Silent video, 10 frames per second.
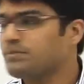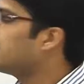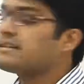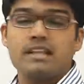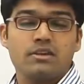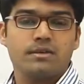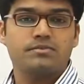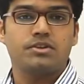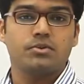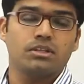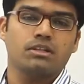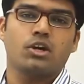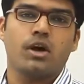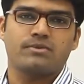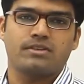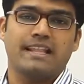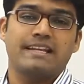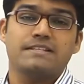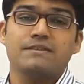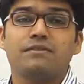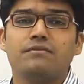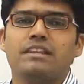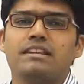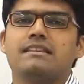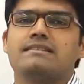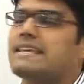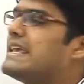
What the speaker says: Let us now substitute the third option, that is 15 years.